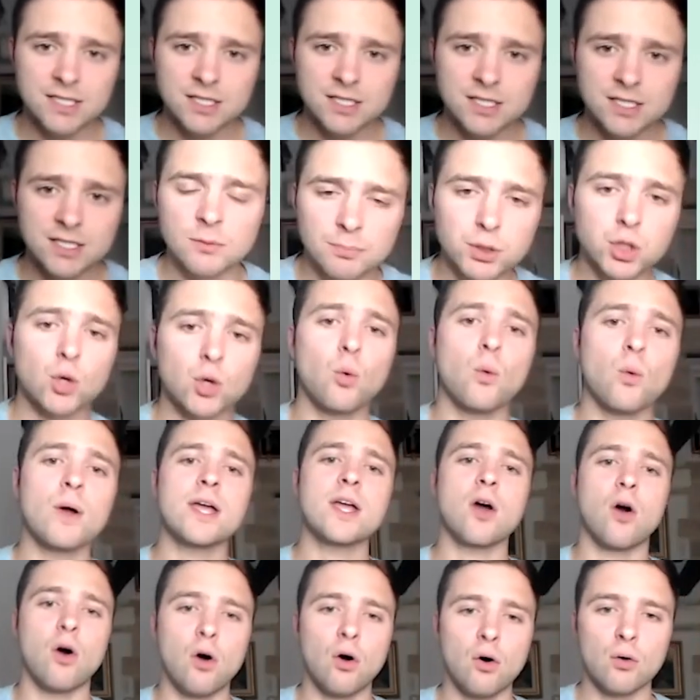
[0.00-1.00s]
to
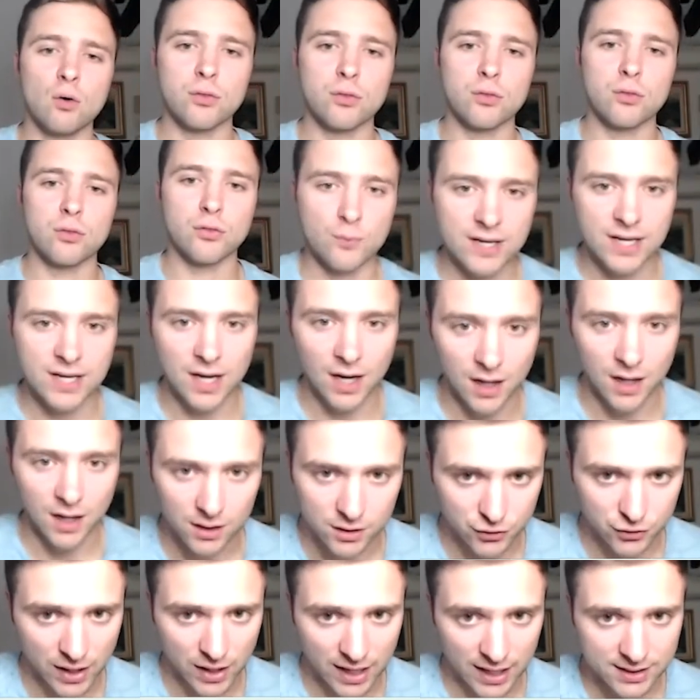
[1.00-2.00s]
deploy all three
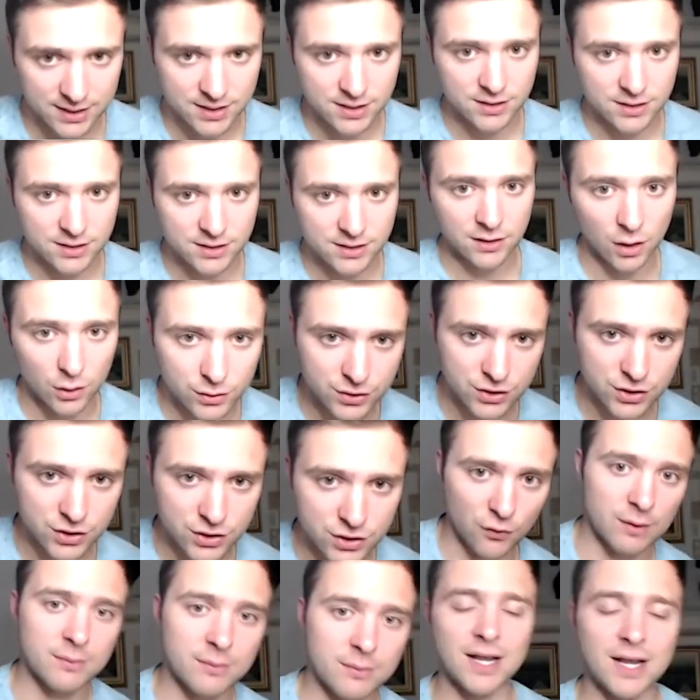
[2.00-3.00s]
contracts, host,
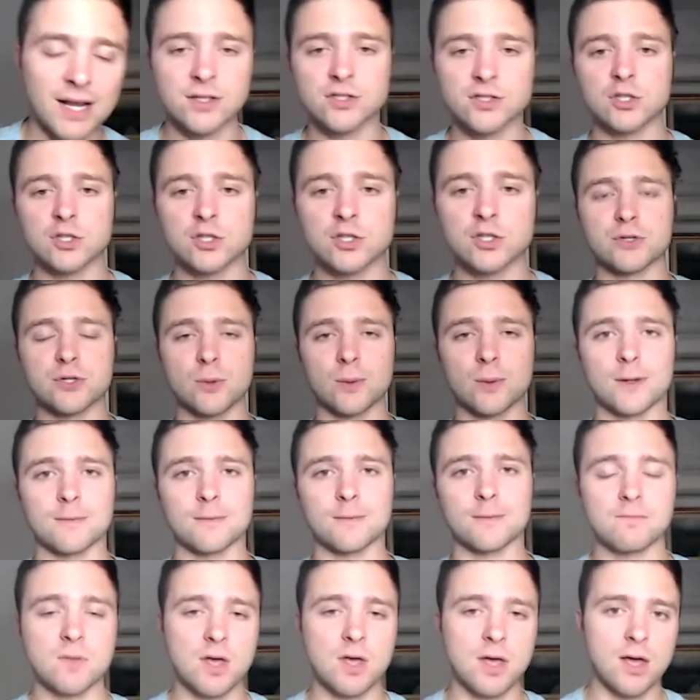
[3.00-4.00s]
agreement, and super token?